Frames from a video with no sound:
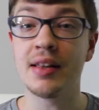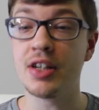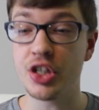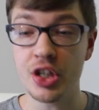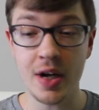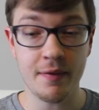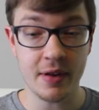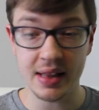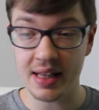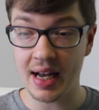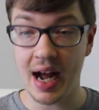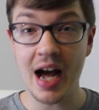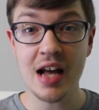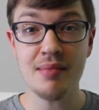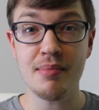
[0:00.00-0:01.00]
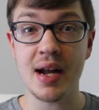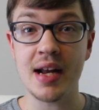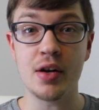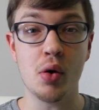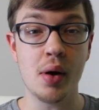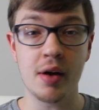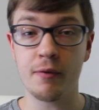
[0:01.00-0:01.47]
The shift that I
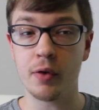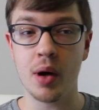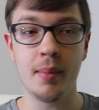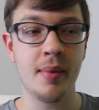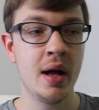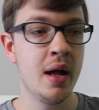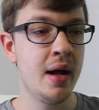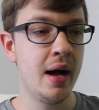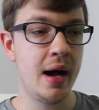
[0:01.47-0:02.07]
made going from